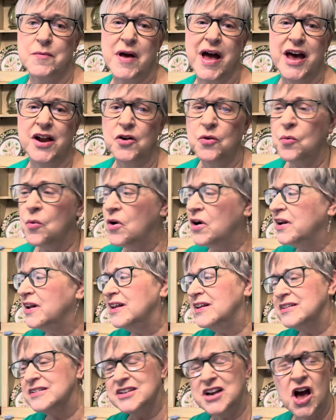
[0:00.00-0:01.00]
I
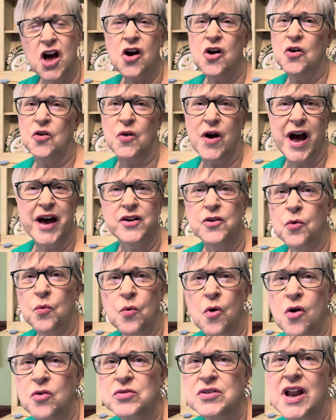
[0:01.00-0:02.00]
don't
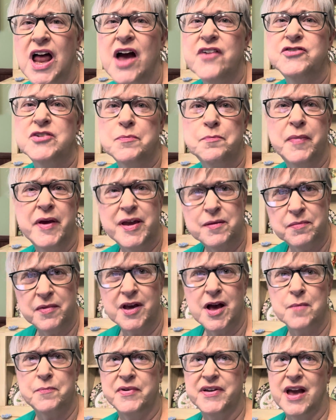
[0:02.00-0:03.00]
want life to beat me
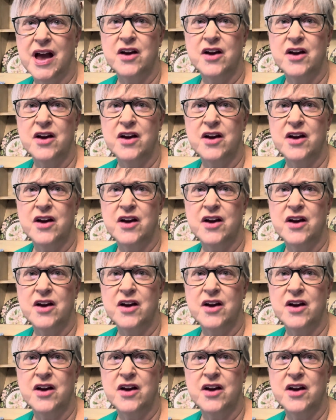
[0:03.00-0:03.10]
up